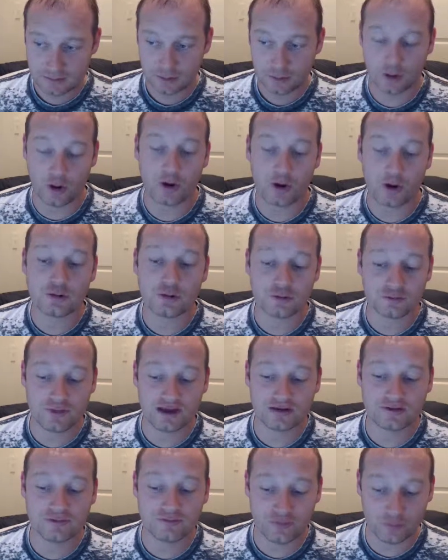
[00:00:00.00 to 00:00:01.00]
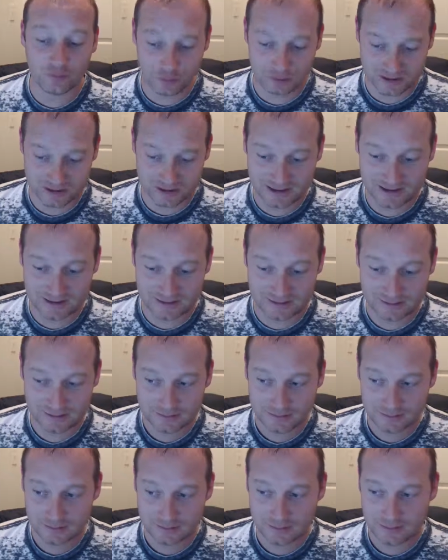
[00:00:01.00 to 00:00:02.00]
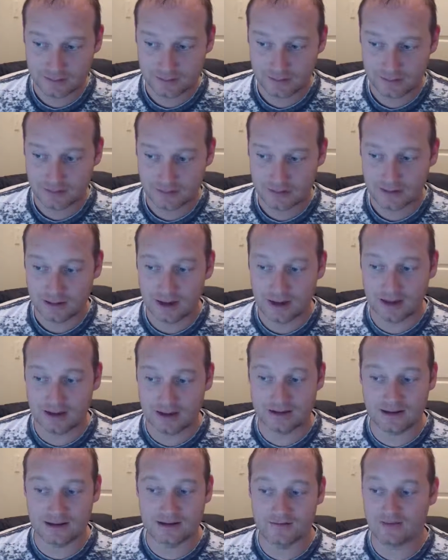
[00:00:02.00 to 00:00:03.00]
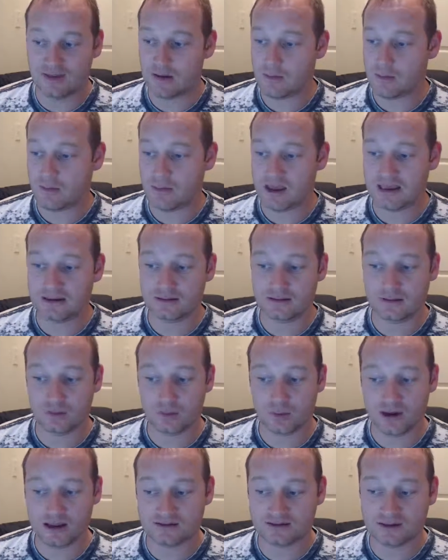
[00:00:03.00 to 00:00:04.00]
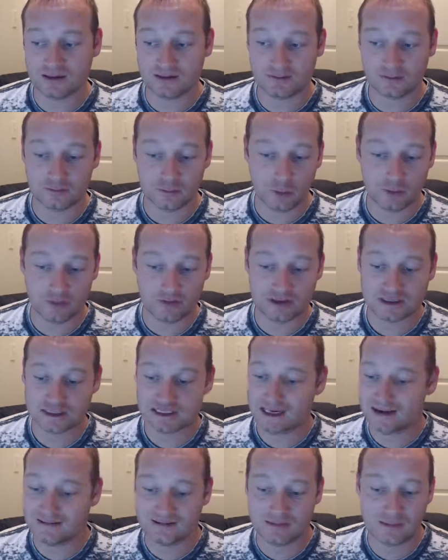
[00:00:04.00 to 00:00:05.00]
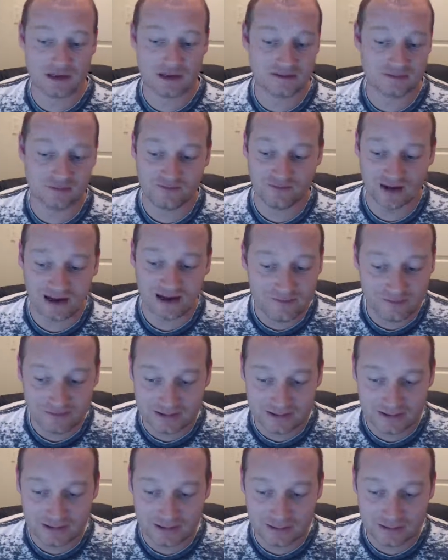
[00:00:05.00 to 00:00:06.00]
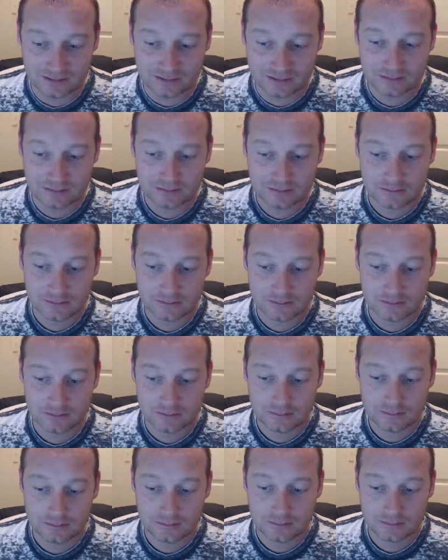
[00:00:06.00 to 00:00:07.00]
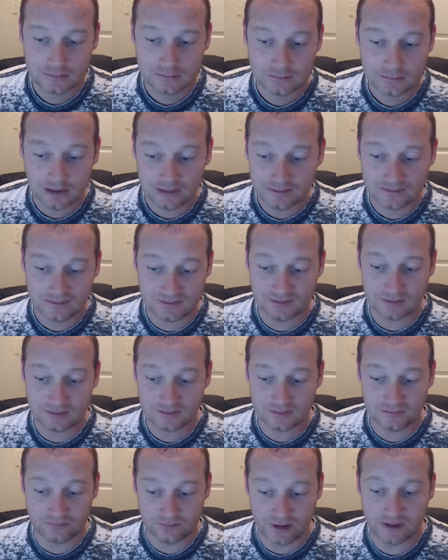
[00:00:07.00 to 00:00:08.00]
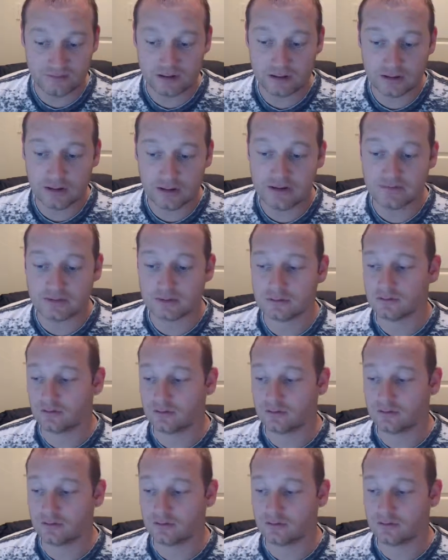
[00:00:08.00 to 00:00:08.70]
Cardinals makes them 4 and 10. And then if they beat the Redskins or the Giants, that makes them 5 and 10. And 6, 5 and 11.